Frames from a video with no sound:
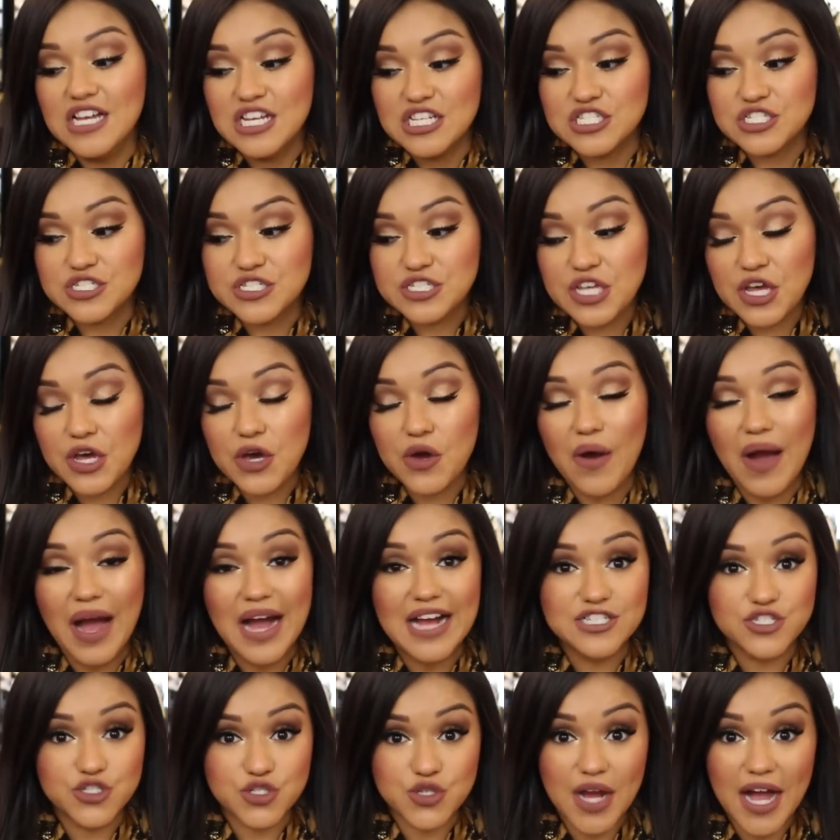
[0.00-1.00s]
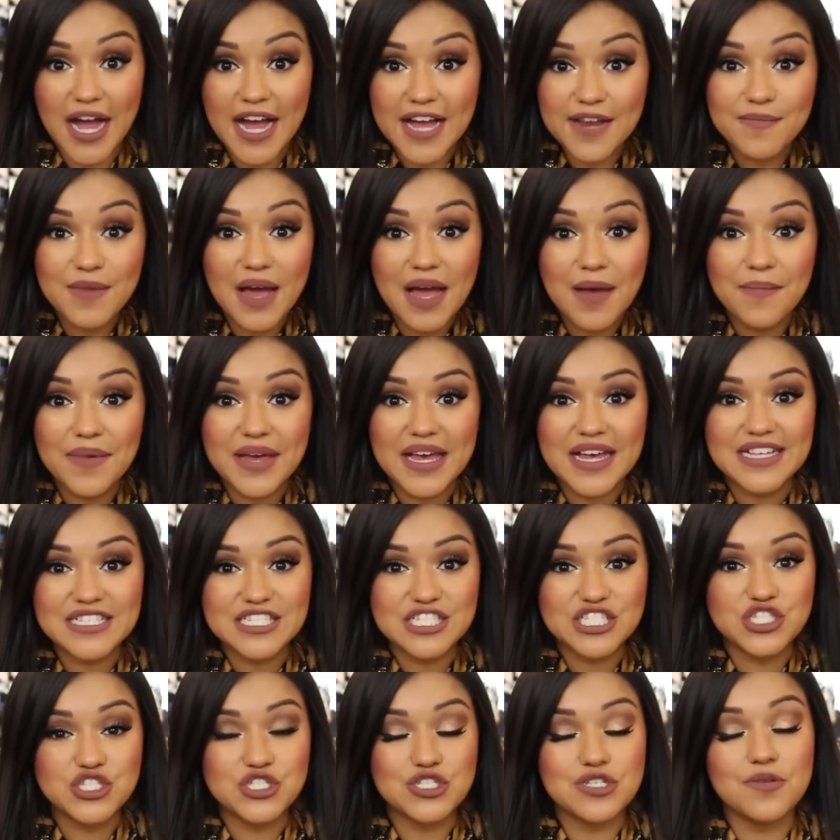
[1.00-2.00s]
So I tried my
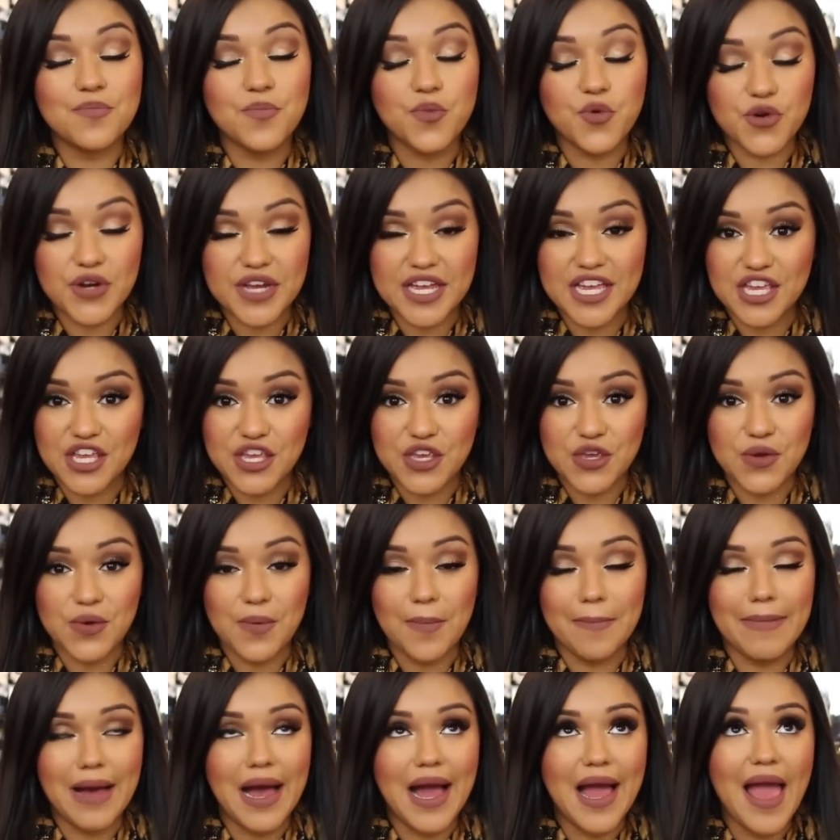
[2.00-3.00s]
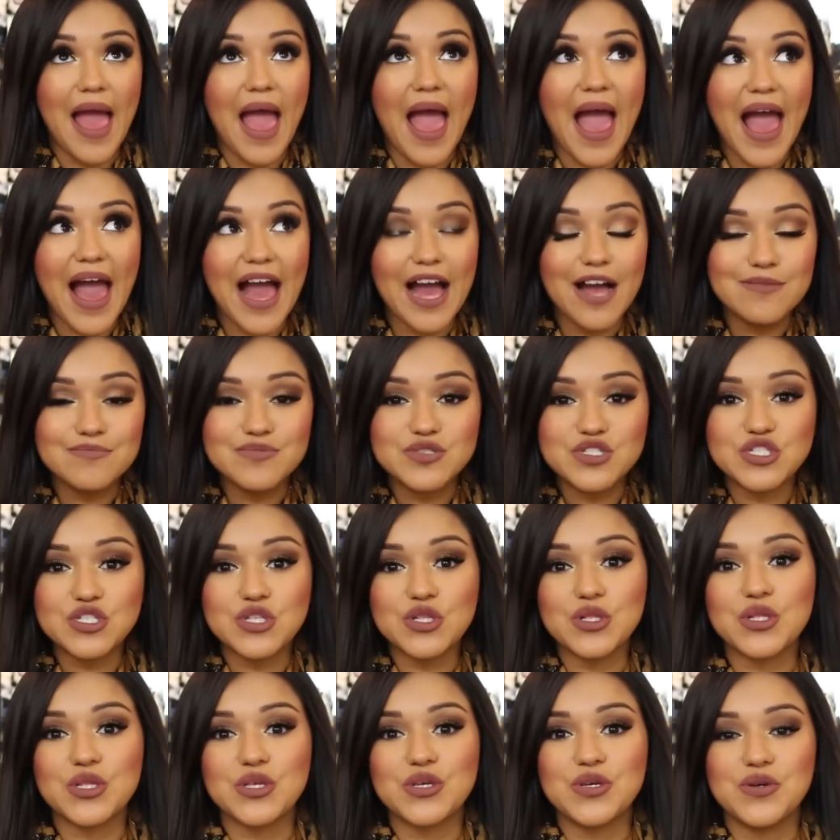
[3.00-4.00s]
best to bring you my
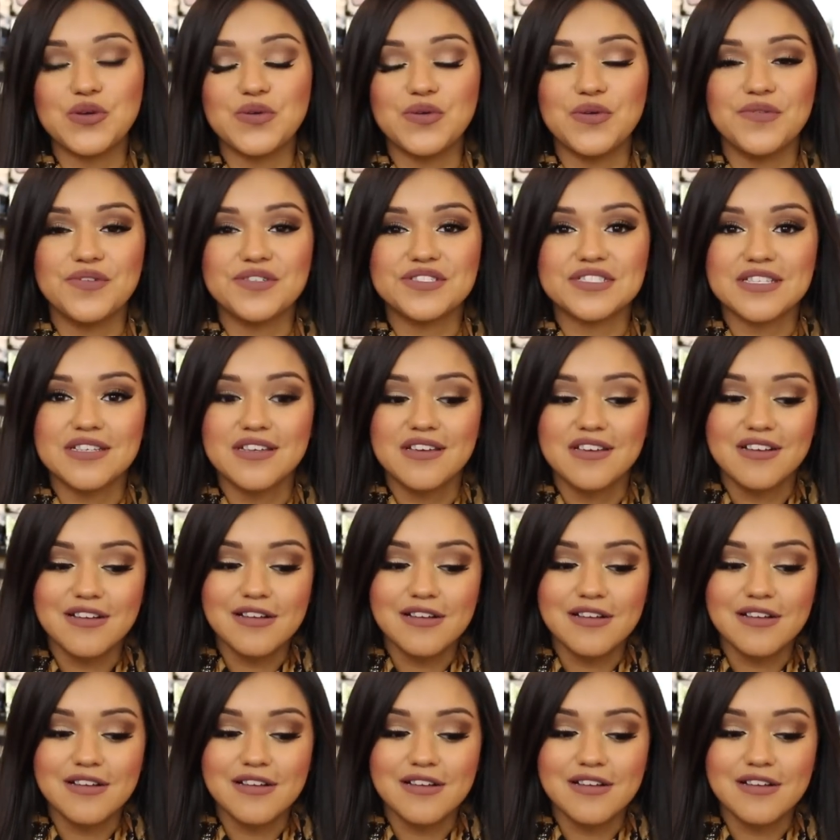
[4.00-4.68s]
absolute